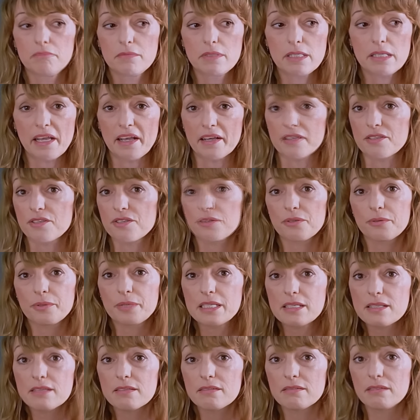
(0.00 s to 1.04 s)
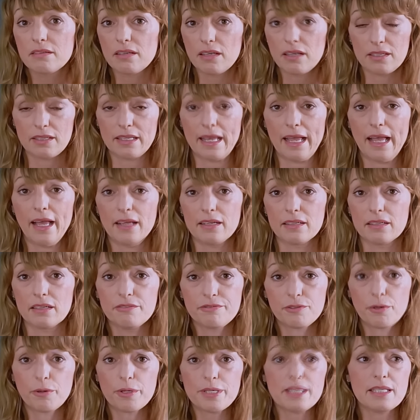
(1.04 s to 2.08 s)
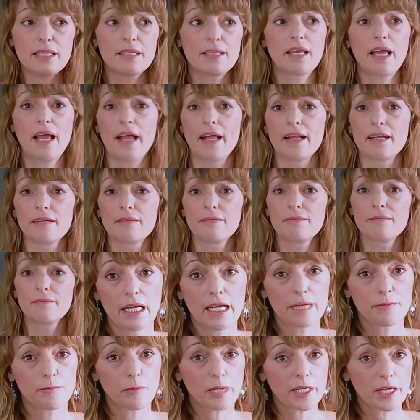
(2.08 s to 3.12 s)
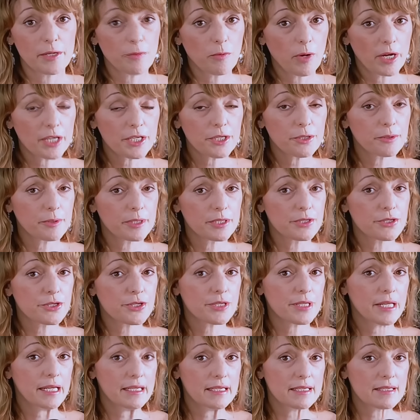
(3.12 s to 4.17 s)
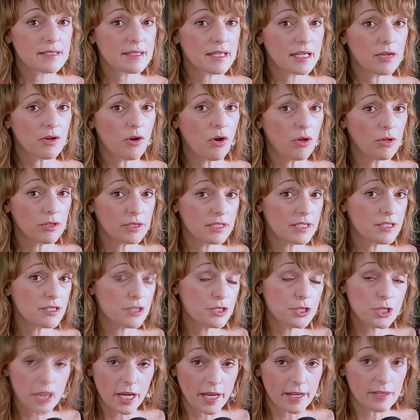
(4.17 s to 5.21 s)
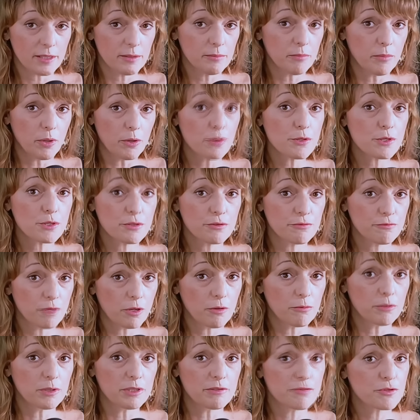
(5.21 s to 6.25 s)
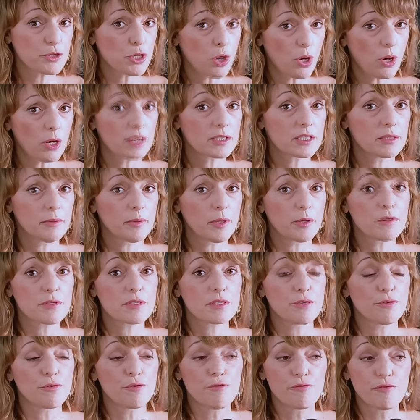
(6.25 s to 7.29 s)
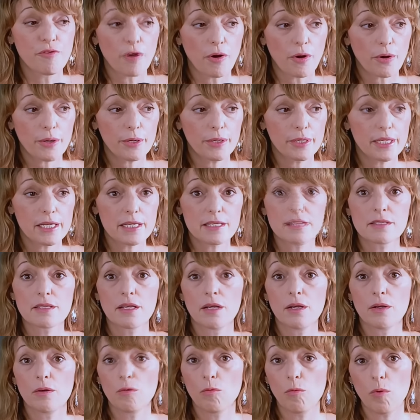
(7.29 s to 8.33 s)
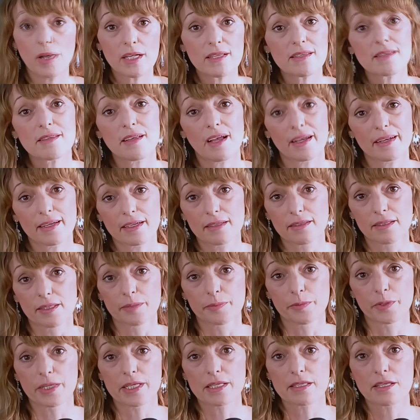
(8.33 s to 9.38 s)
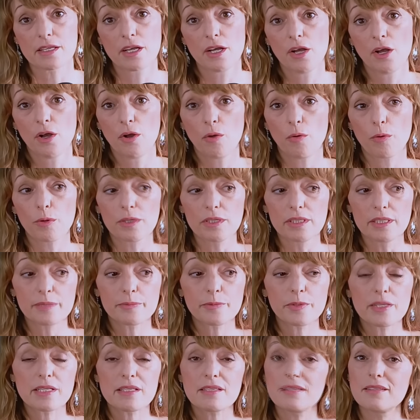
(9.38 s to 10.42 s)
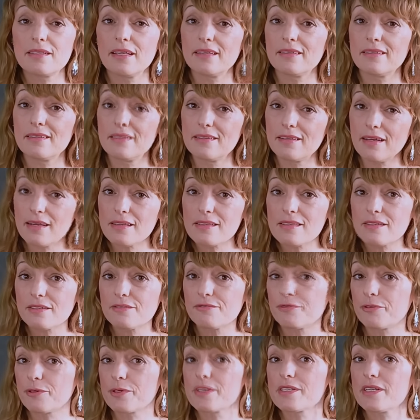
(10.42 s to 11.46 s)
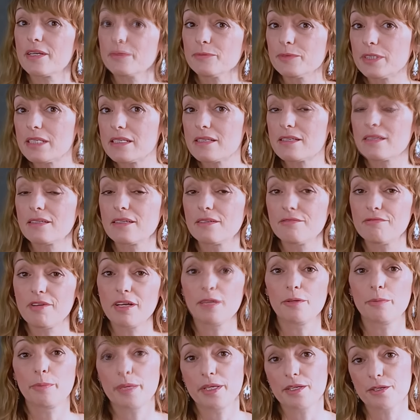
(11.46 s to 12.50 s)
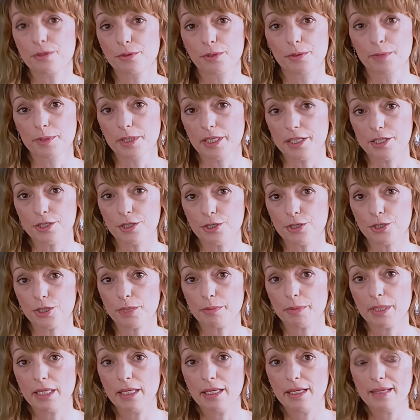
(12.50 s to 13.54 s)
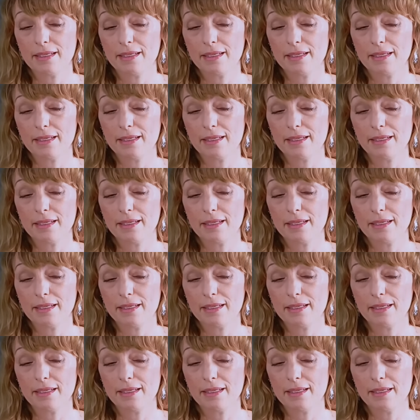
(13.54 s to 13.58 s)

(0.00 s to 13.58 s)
The answer is it can. Of course it can. And what I want you to understand is that on this channel, most of what we've talked about so far is one-sided limerence, or limerence that doesn't for some reason develop into a relationship.